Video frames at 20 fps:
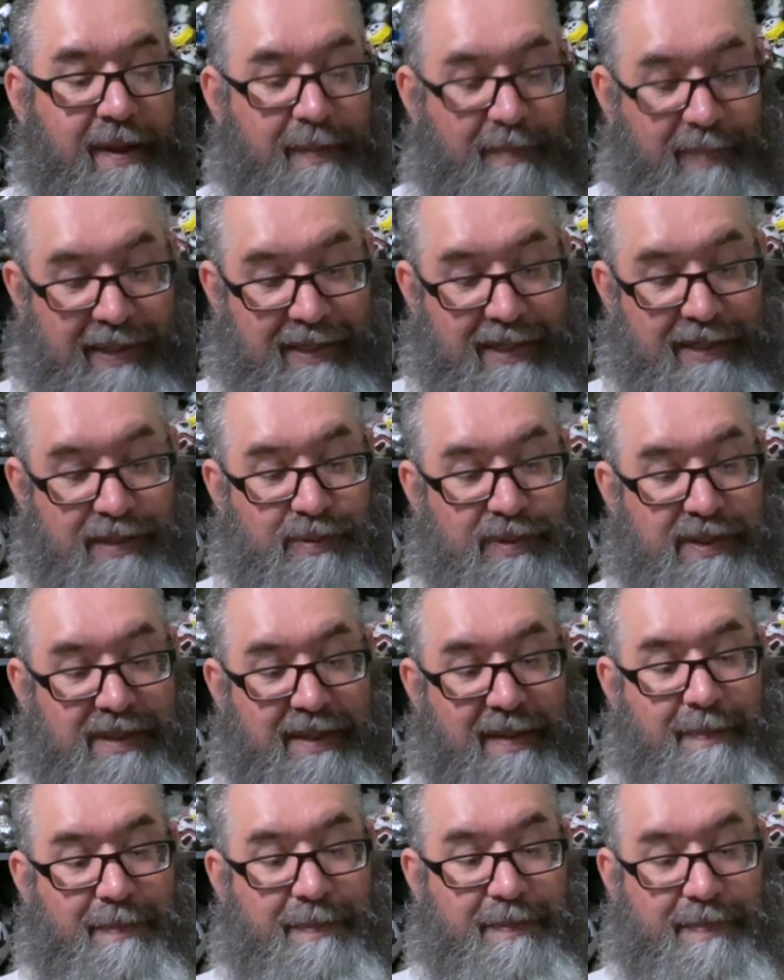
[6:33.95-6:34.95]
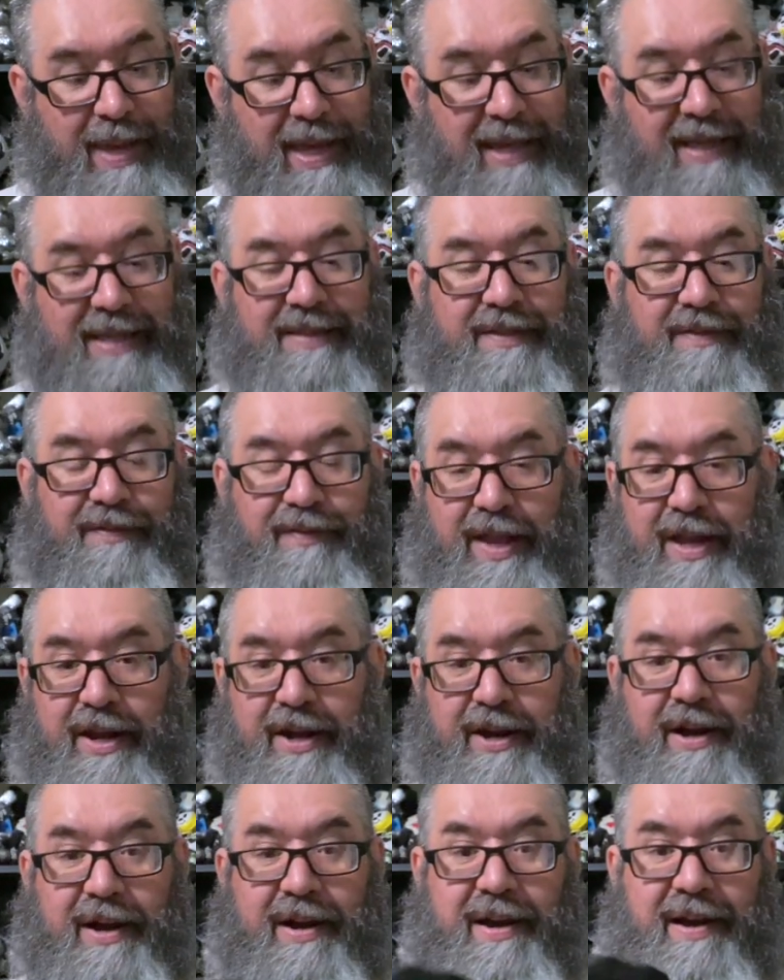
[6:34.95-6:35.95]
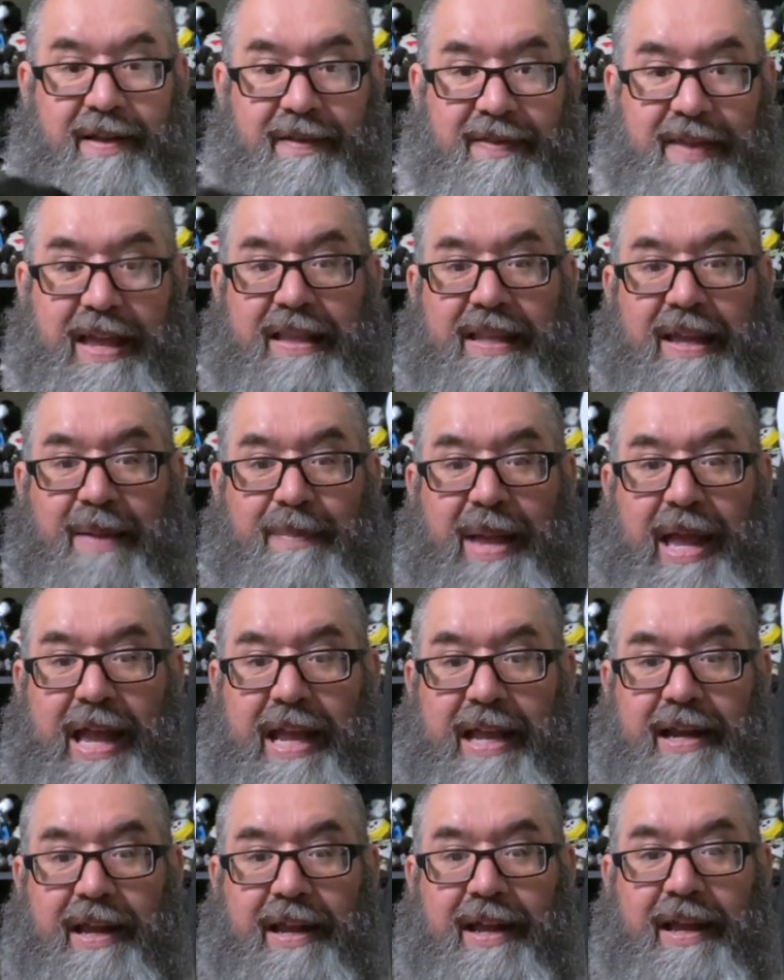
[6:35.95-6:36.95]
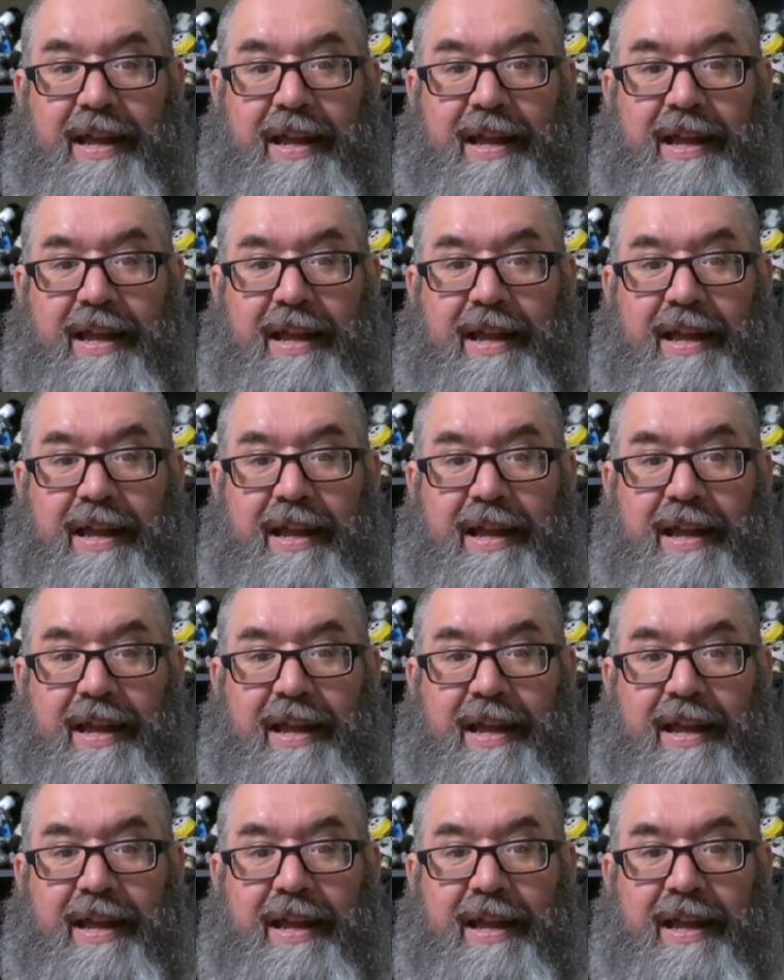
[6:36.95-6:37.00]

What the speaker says: But this was the biggest figure that they made.